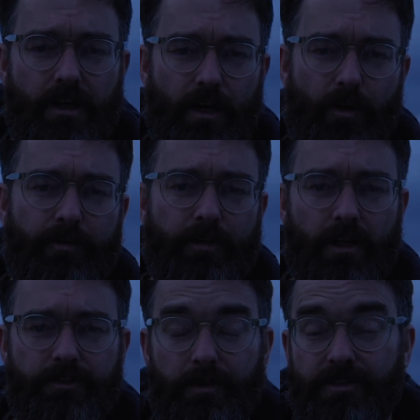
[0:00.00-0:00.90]
I often
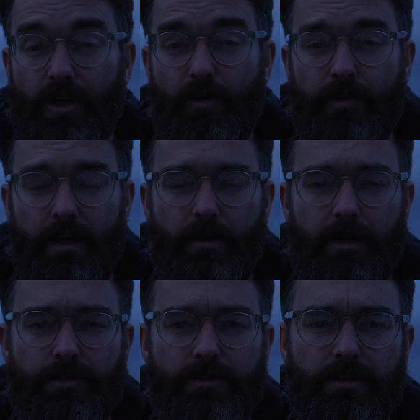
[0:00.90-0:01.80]
ask myself that
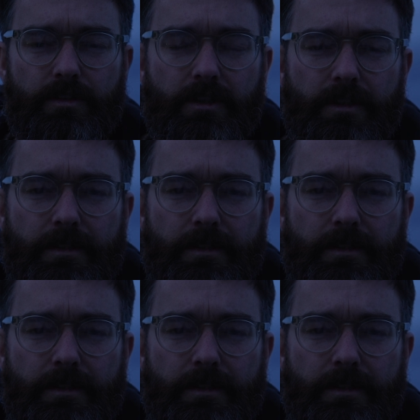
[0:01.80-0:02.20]
question.